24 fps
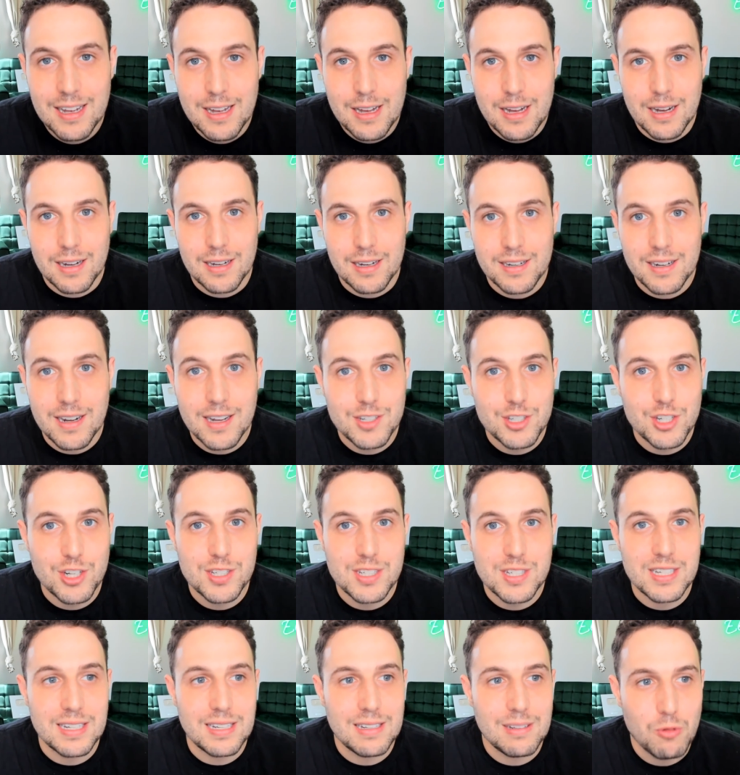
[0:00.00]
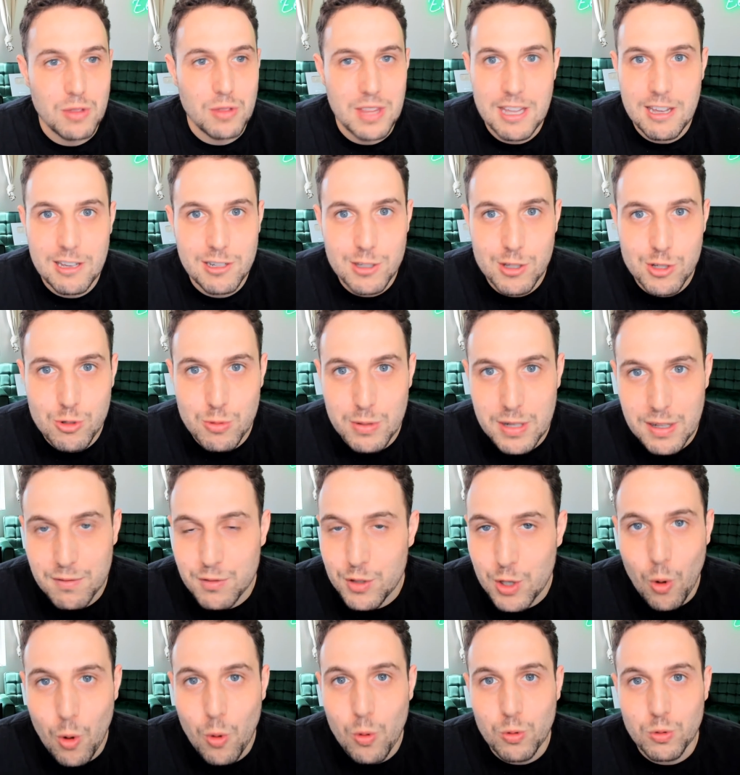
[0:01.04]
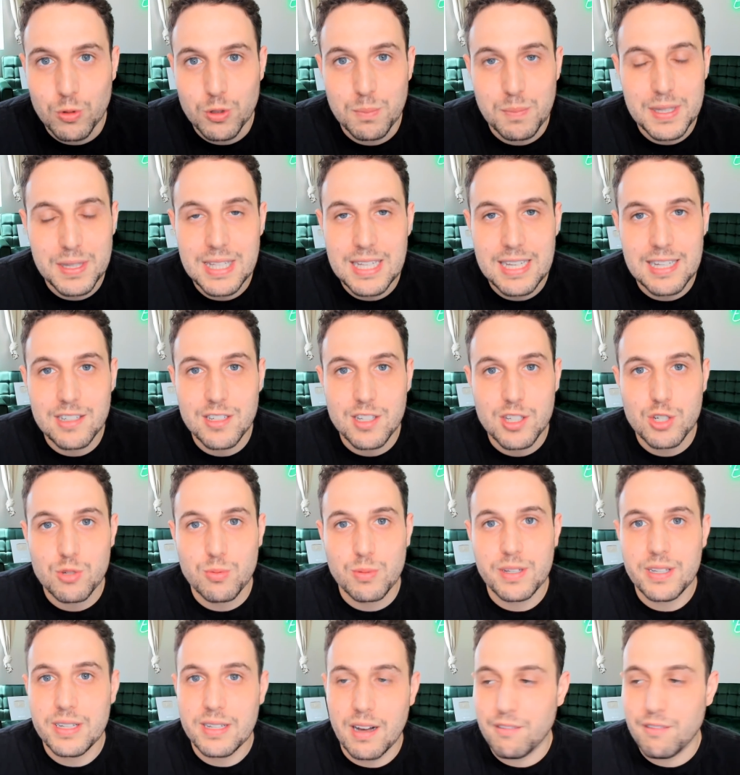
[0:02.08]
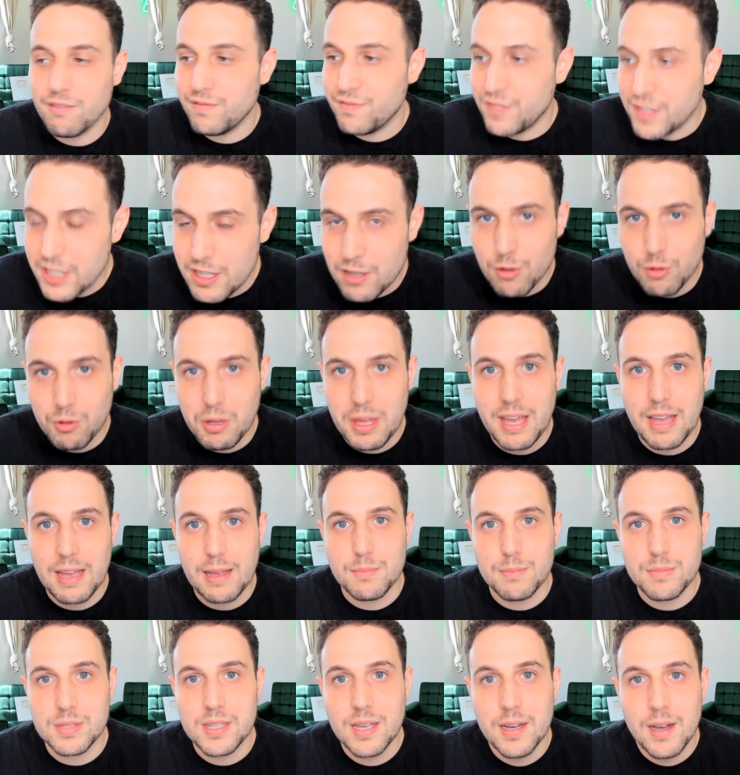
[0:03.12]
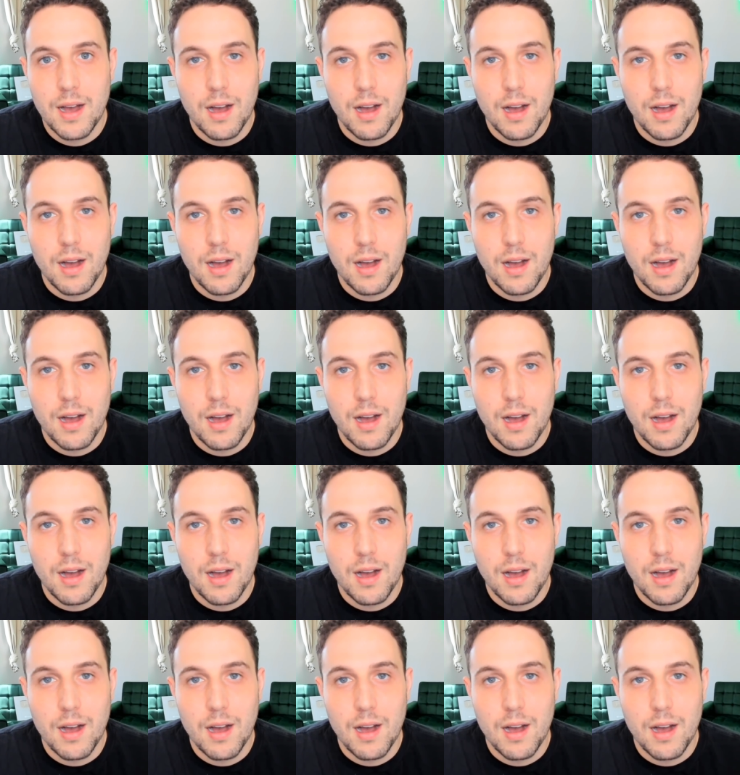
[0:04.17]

not just the industry of gold, but the industry of video games,